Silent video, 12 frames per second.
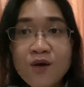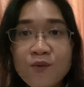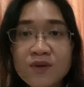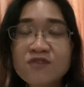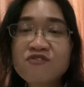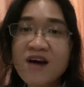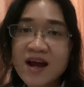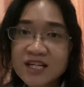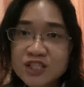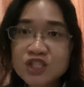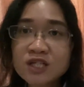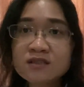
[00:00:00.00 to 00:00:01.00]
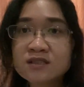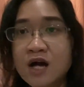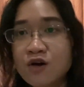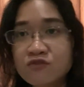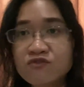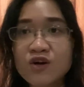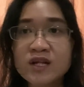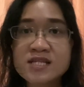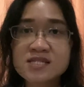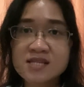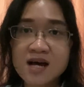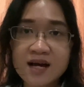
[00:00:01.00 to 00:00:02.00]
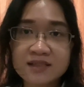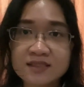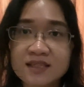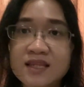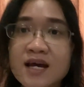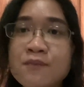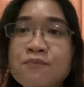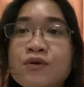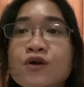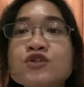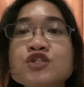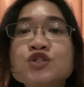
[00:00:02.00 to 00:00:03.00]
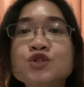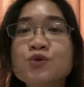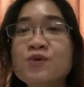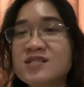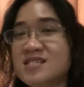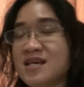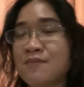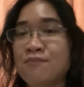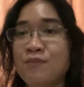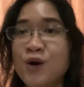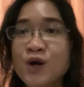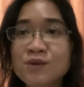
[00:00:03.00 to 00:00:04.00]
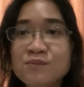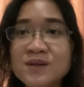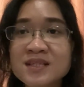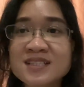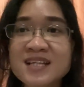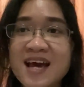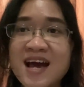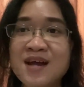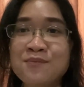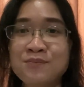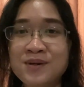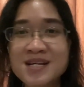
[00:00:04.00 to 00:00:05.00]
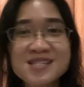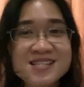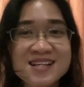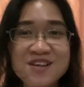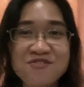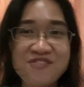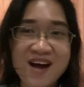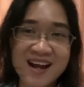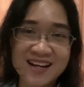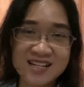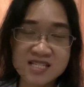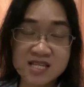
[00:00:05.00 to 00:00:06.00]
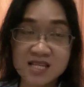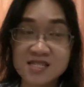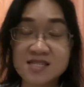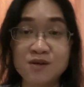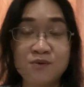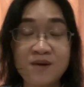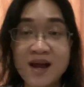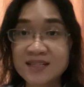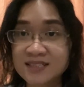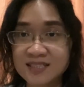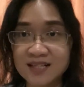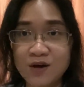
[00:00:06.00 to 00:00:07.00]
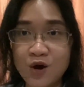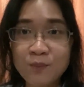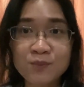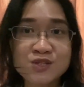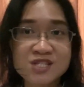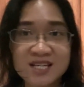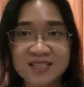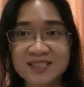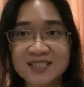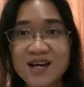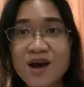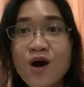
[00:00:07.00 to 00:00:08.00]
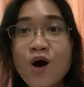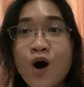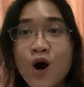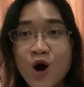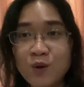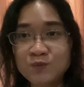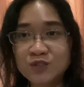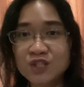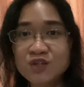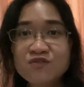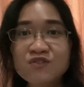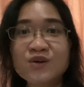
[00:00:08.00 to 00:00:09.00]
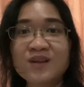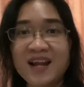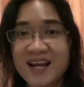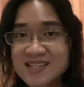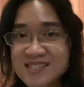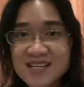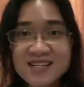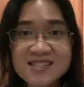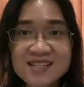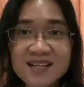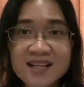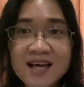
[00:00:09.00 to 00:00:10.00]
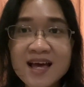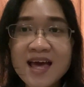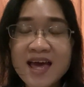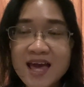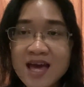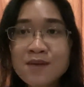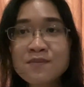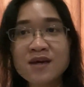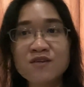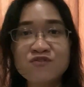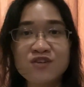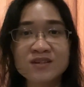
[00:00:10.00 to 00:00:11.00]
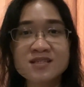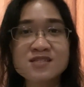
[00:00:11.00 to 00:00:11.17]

With the financial downfall in sight, their approach towards employment and personal finance is the radical opposite, opting for less hustle, aiming for the